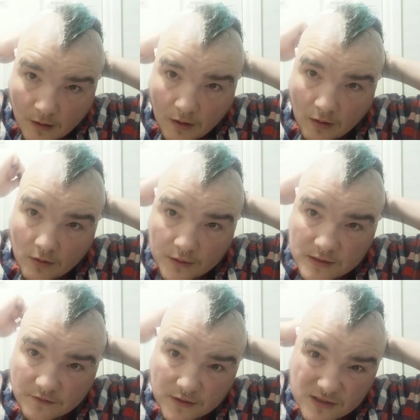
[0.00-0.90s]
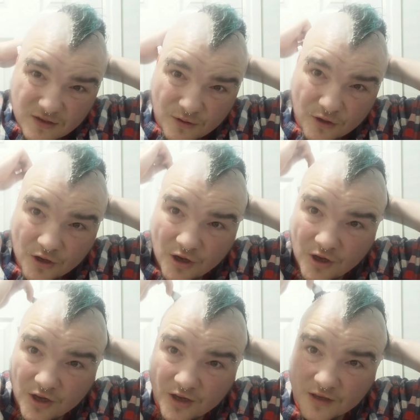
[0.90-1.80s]
Oh, this feels so
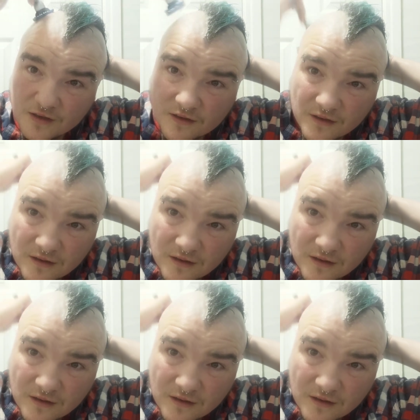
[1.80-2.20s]
good.